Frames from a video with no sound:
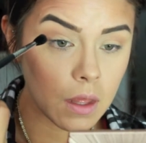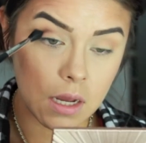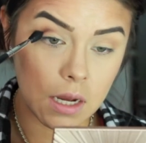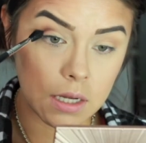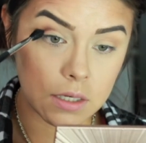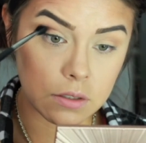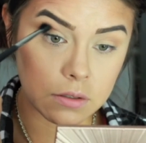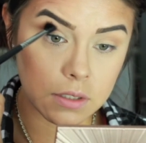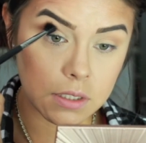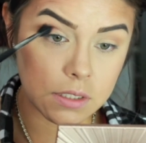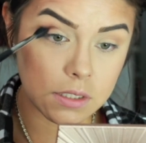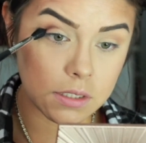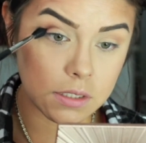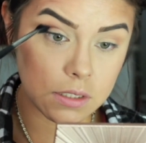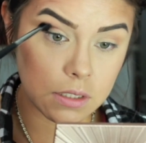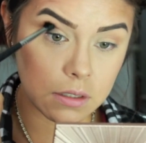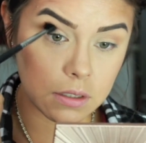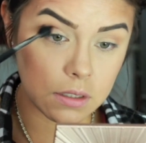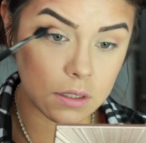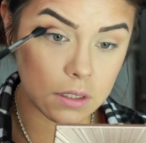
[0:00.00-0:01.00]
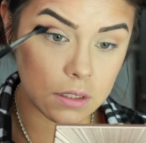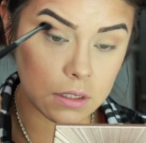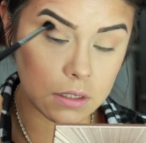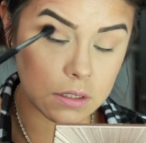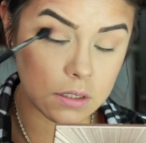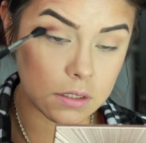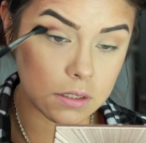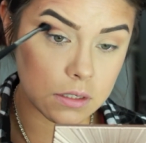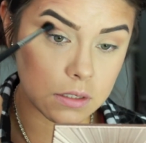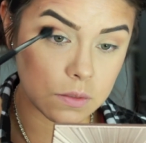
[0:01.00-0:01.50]
I don't necessarily think
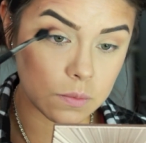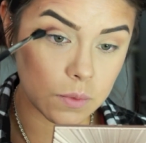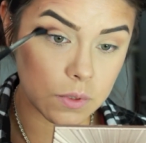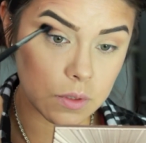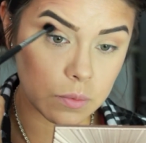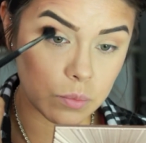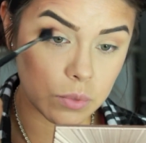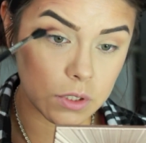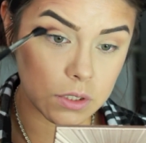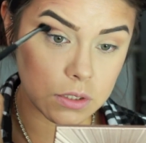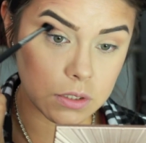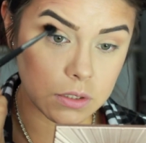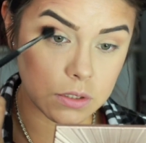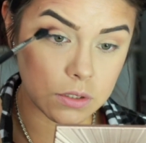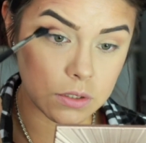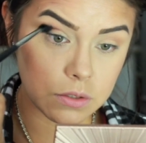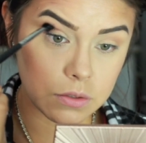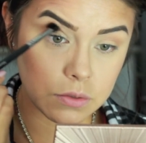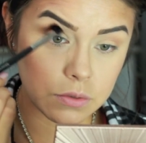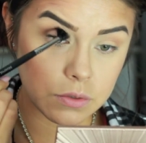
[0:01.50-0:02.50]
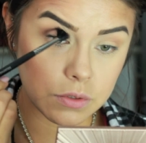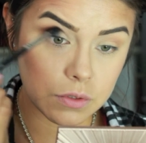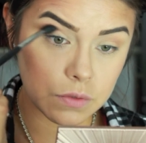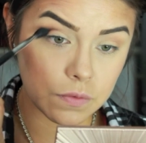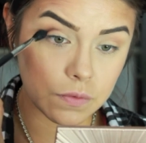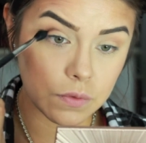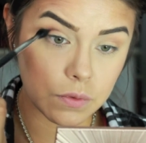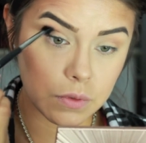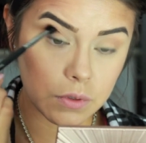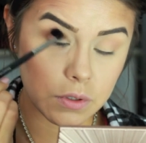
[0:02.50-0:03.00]
that this is what the brush is used
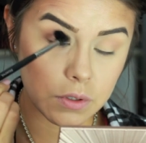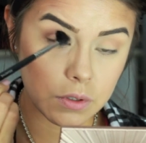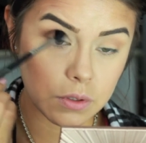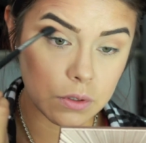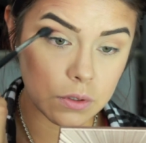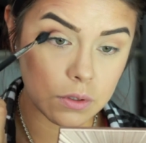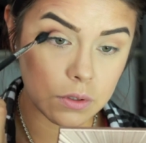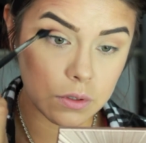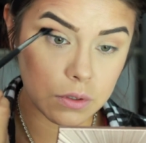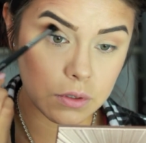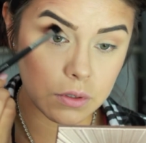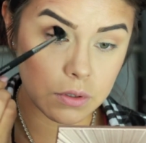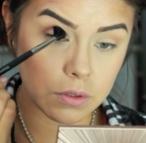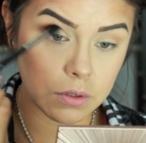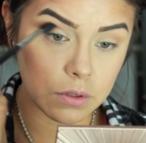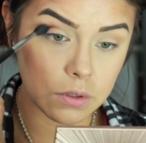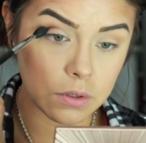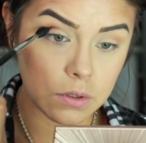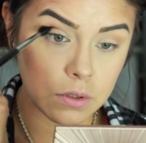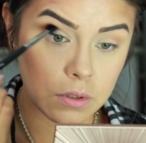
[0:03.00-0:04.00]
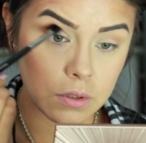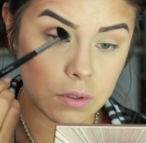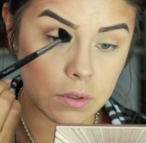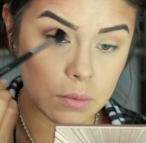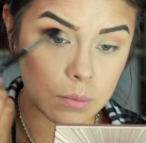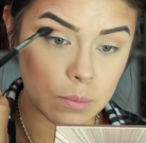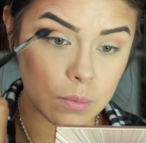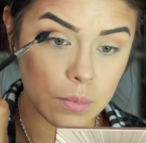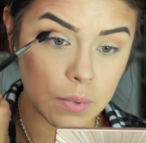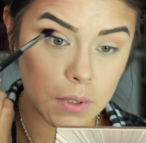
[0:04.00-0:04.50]
for,
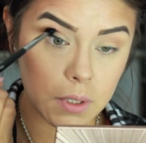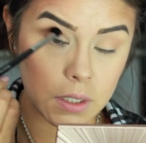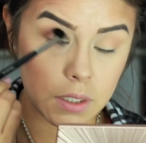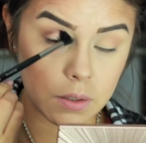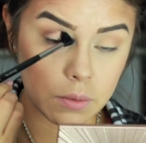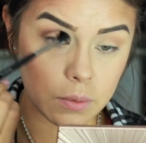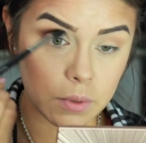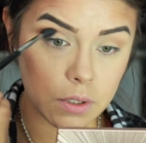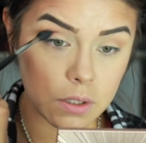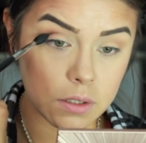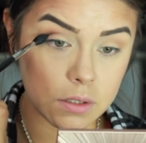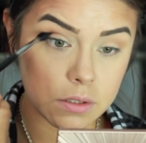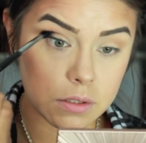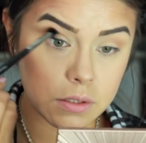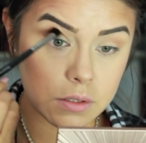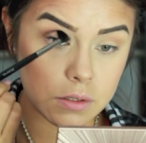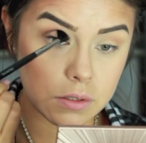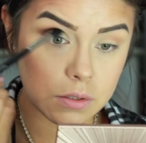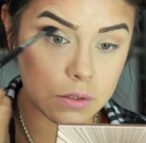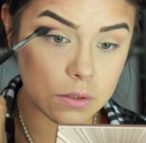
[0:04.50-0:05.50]
but it works.